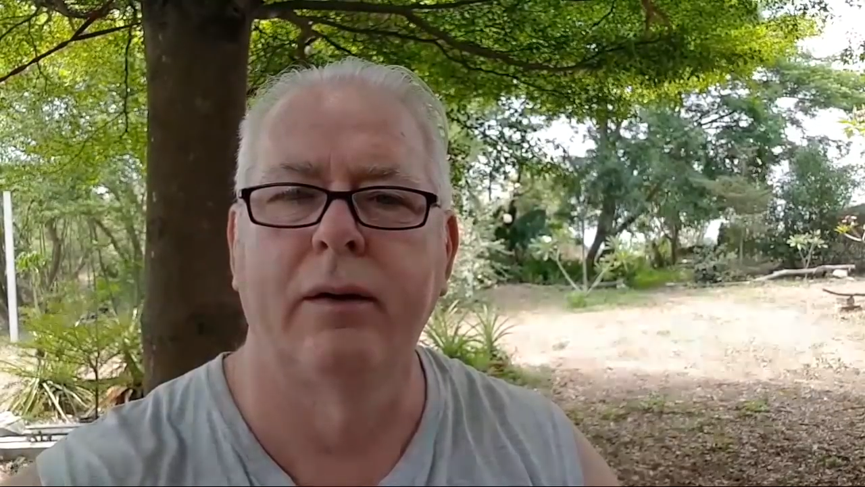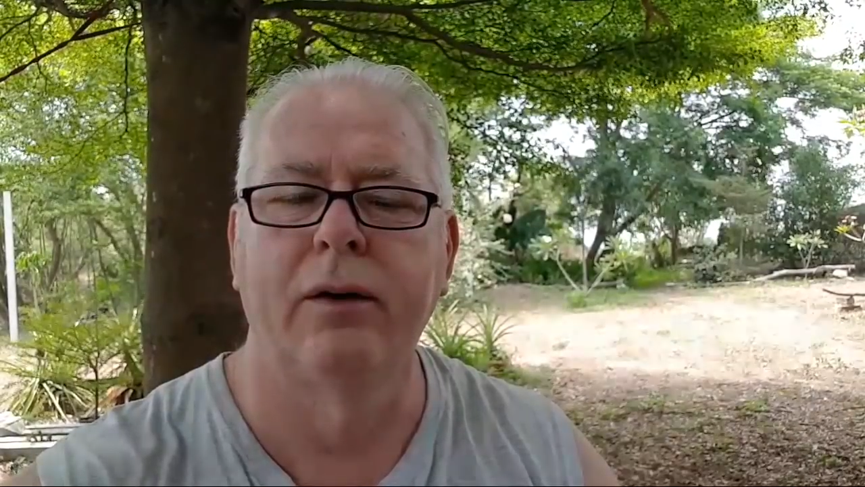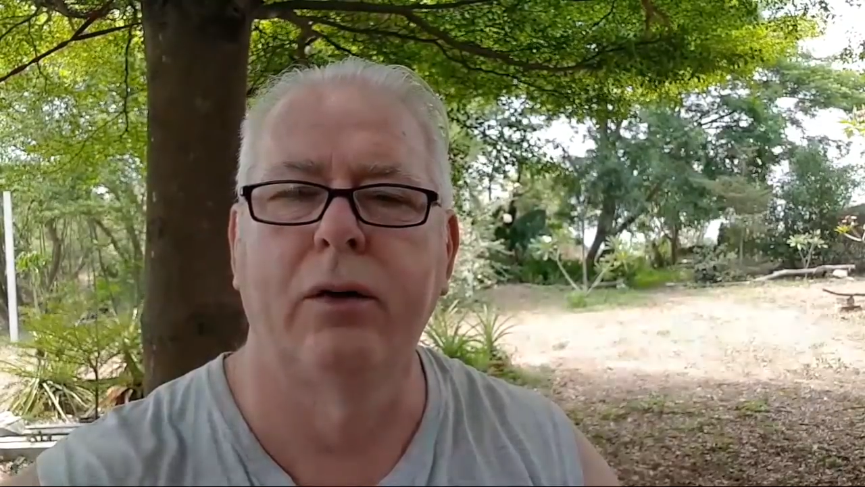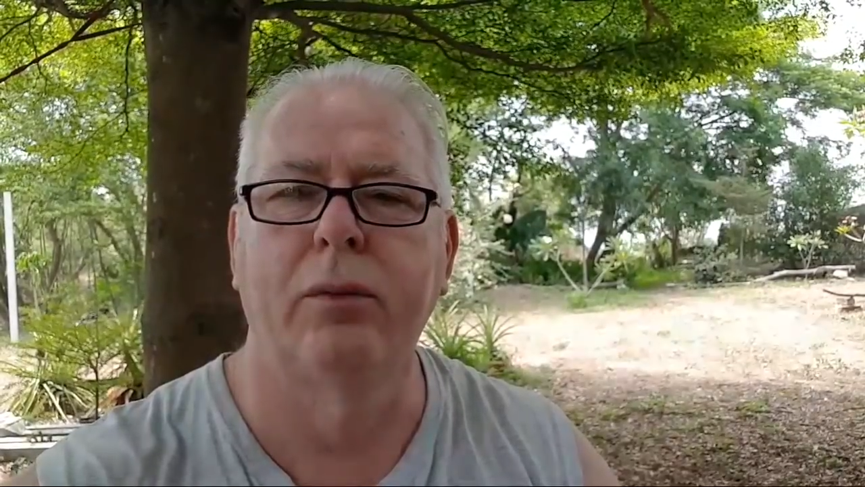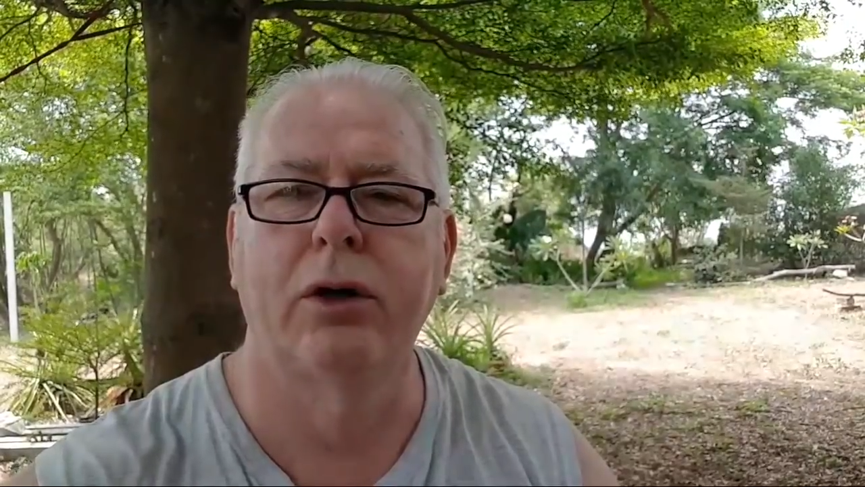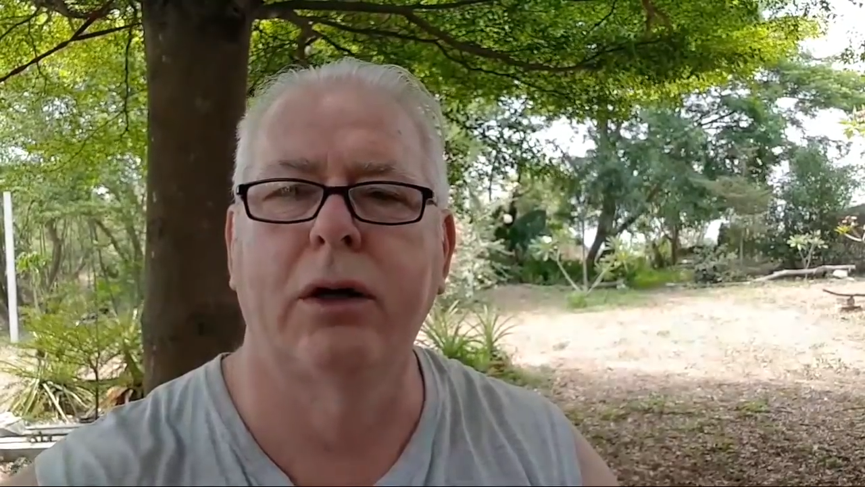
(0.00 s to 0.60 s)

No more